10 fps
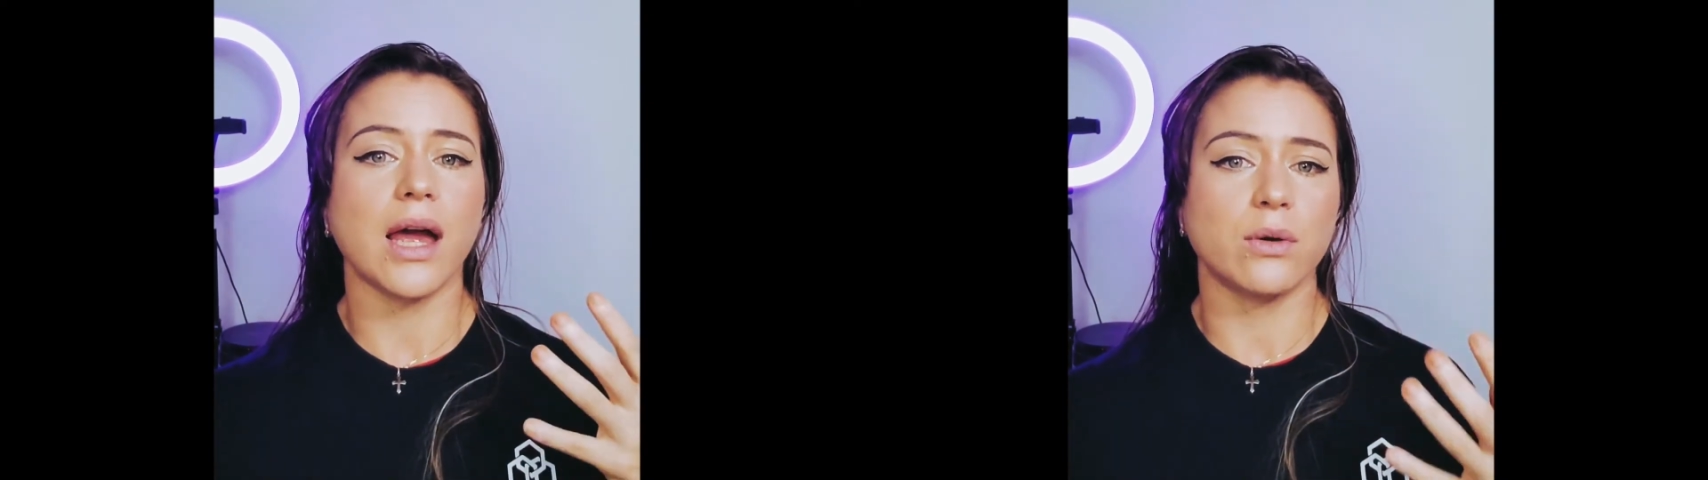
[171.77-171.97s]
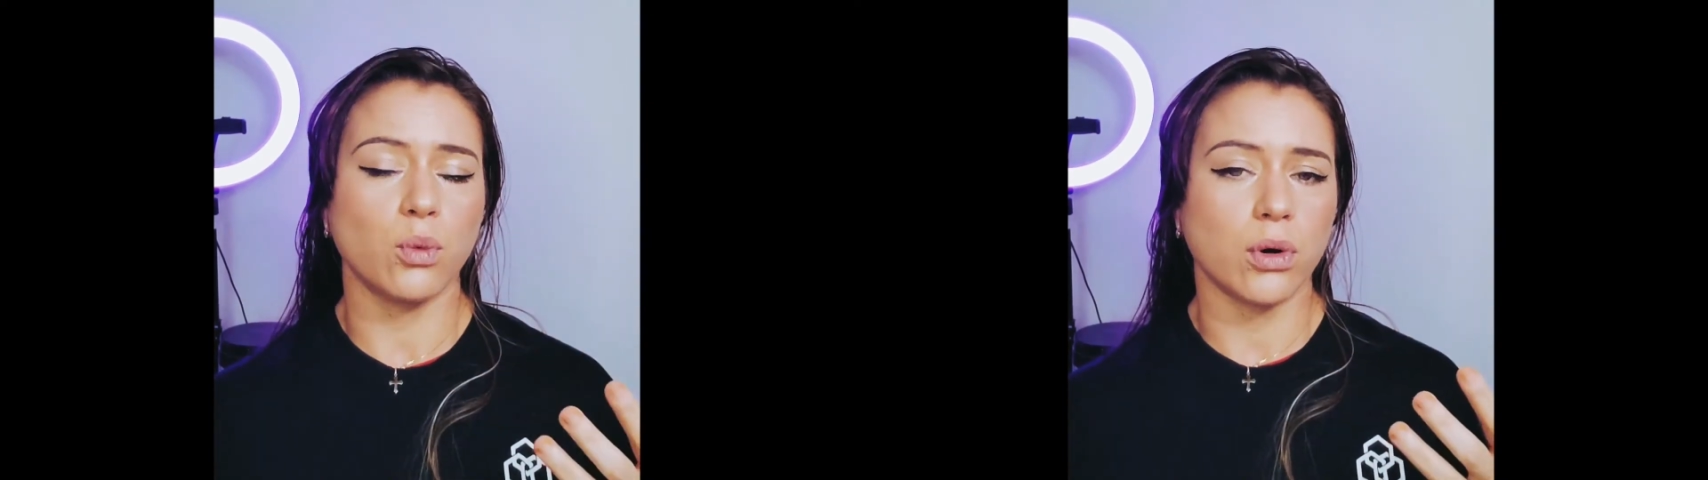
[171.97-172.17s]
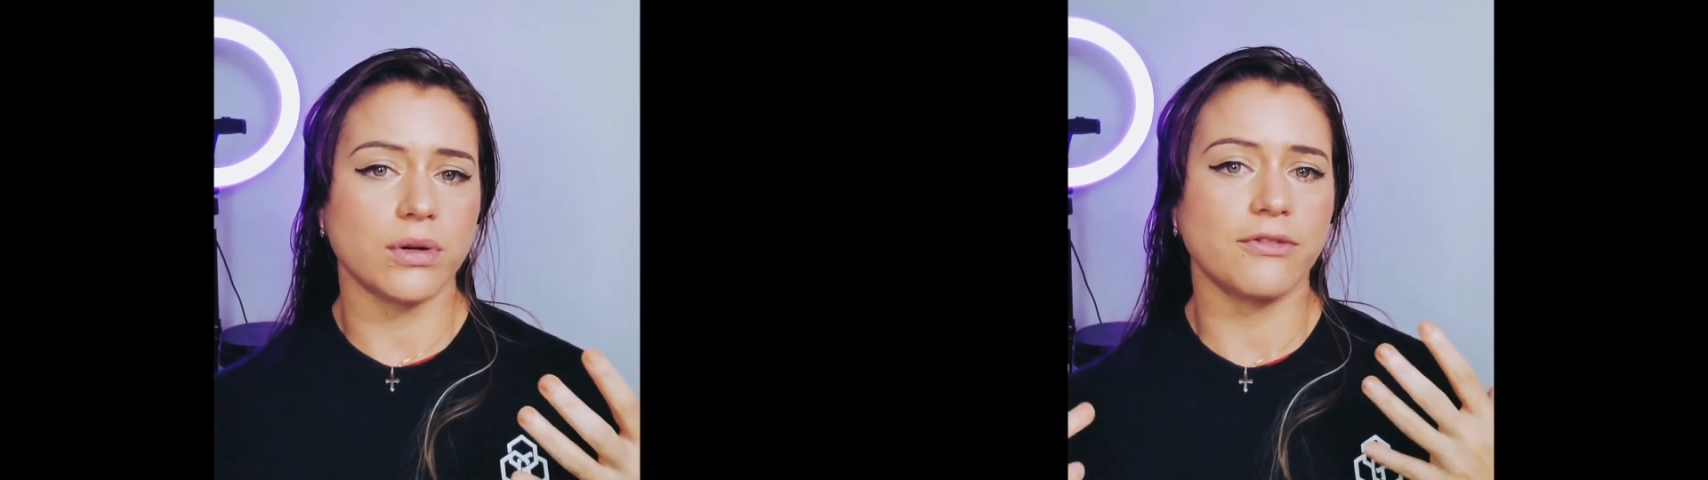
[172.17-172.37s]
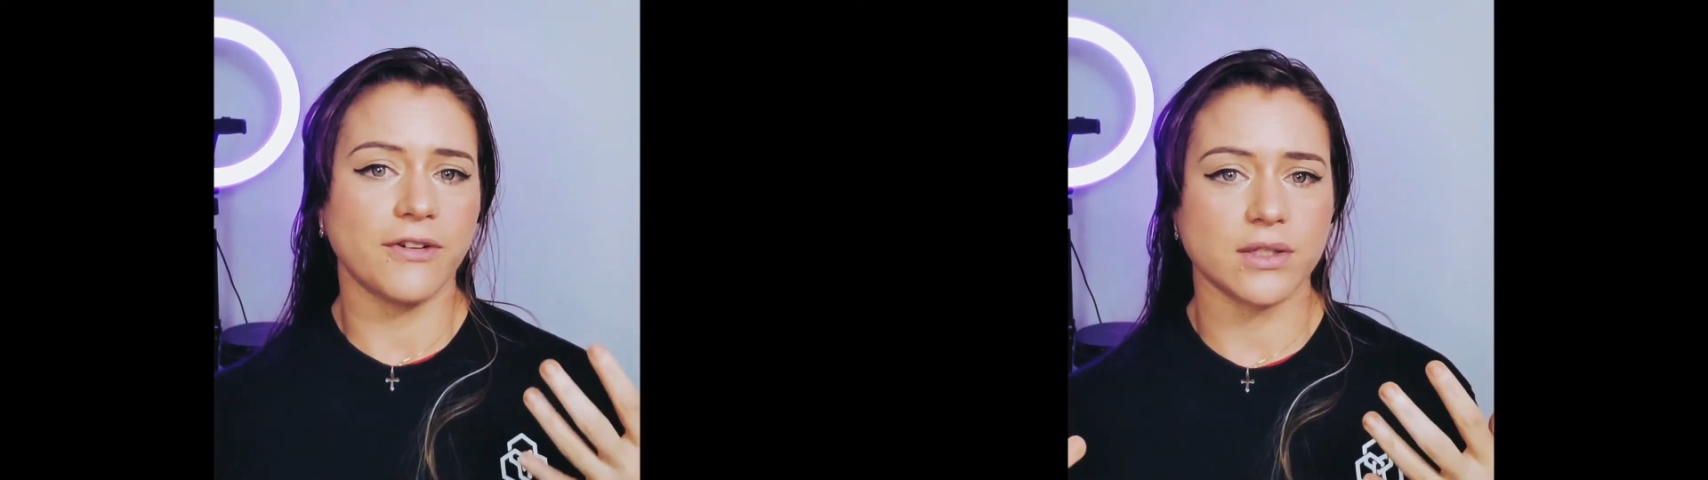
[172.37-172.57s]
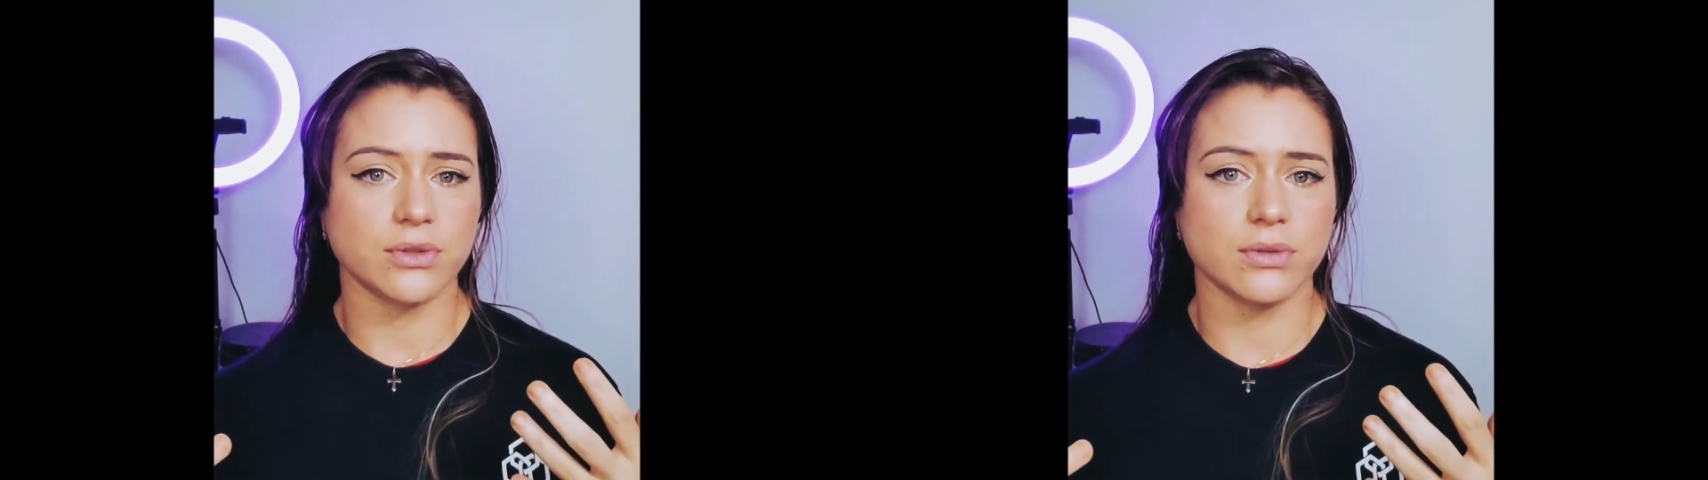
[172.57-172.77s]
add water
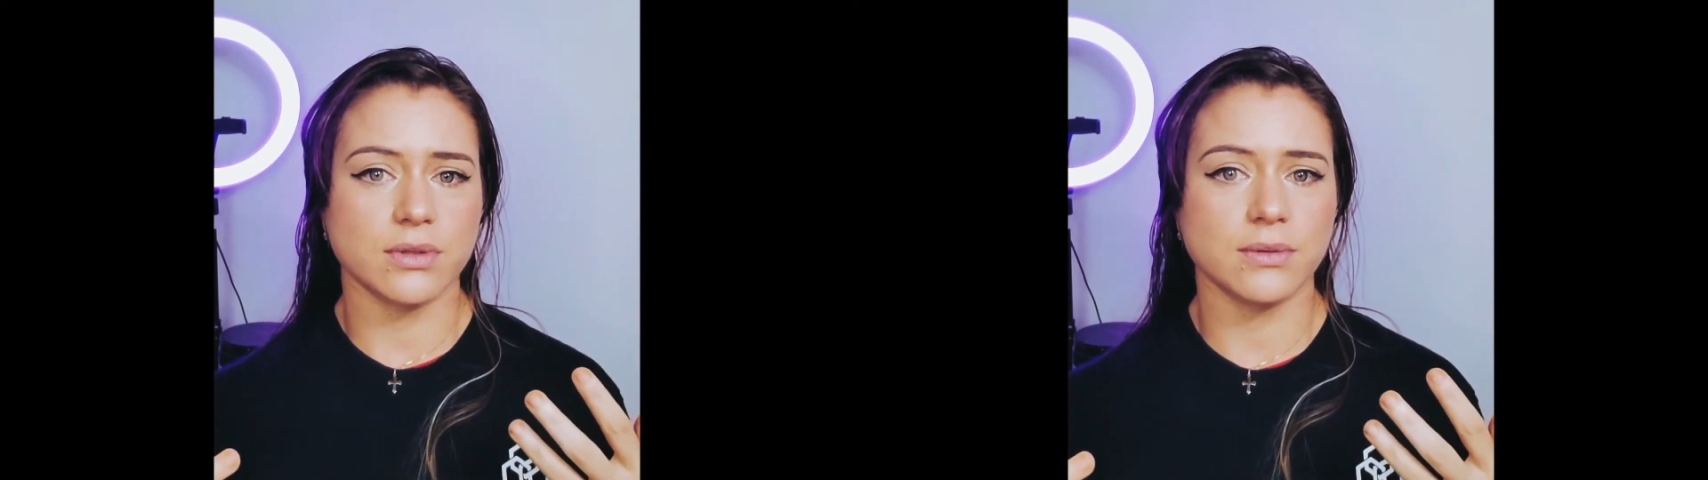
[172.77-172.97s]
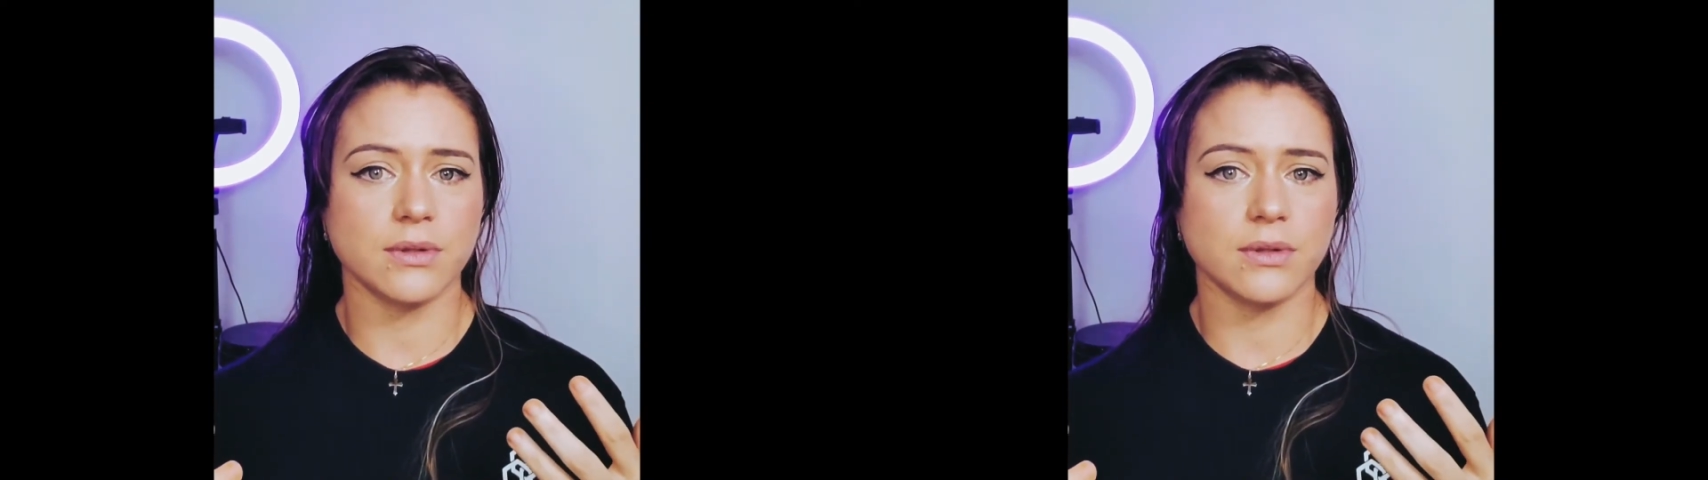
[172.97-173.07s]
factors